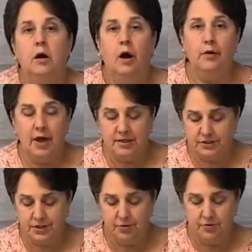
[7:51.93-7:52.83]
Okay,
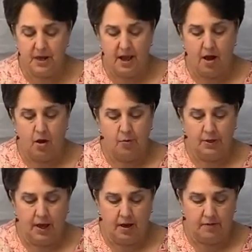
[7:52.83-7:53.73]
so now we
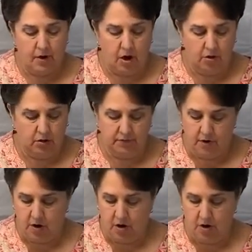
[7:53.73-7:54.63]
have all of
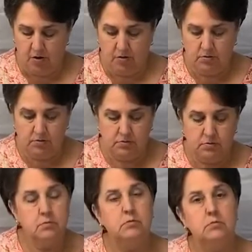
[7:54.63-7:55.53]
our
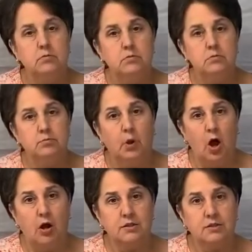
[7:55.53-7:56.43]

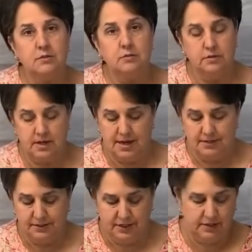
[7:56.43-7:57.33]
blocks
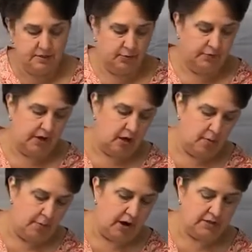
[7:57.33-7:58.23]
antiqued. We've got our
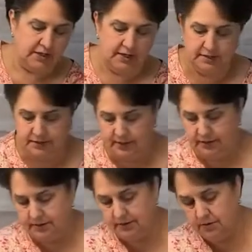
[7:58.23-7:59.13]
box antiqued.